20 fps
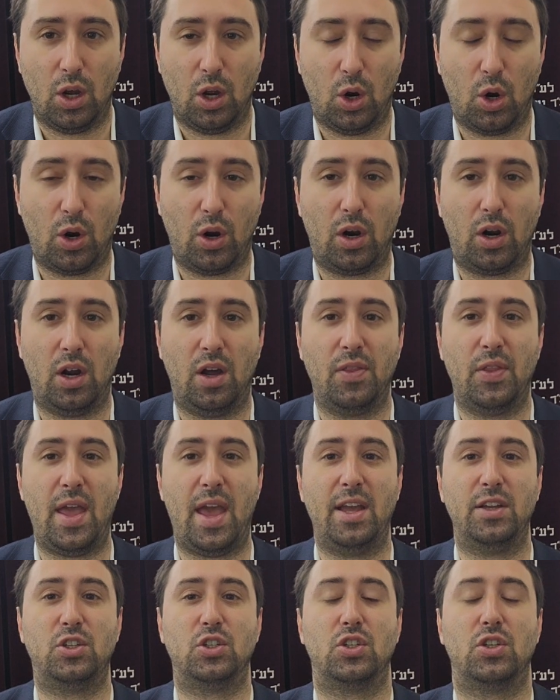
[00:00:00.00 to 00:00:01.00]
Or on the
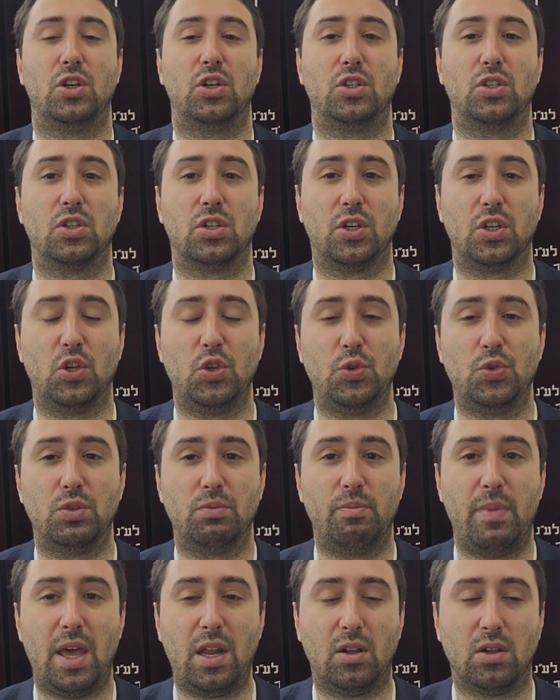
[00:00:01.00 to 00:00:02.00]
edges of your sukkah, you use
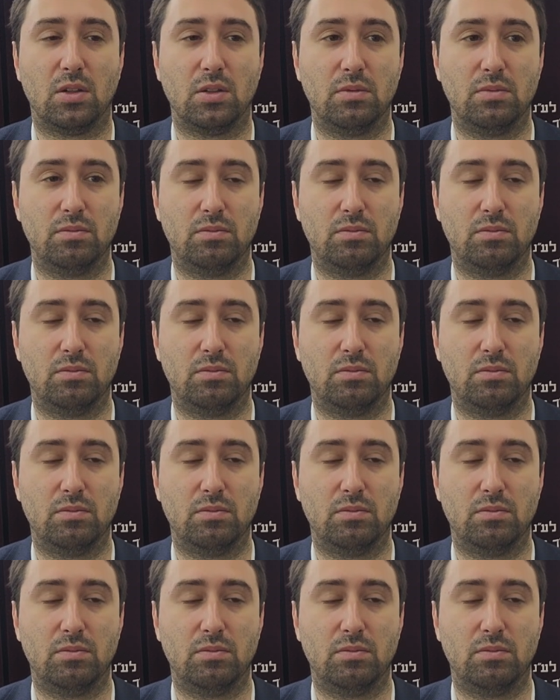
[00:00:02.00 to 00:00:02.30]
metal,